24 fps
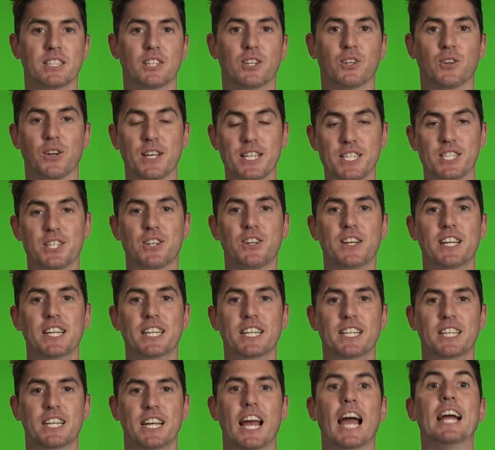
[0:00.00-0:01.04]
green screen,
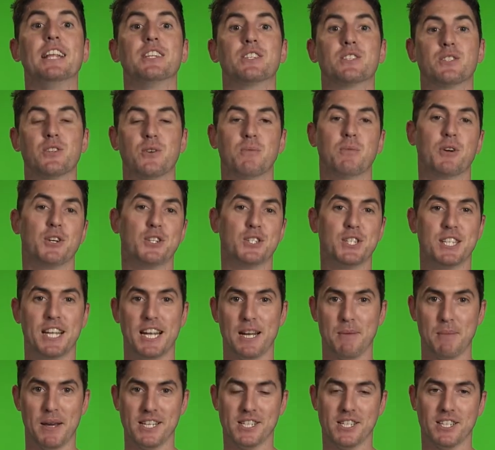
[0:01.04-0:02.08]
and stop motion
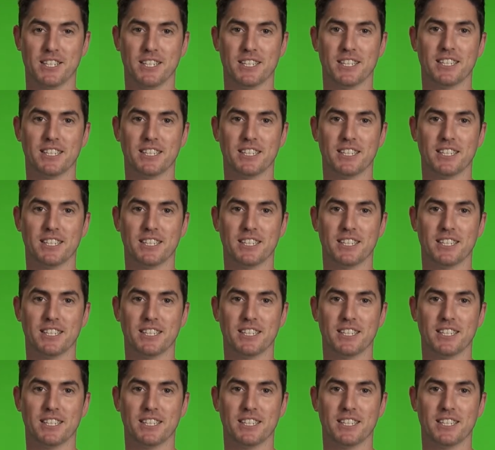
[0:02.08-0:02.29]
animation.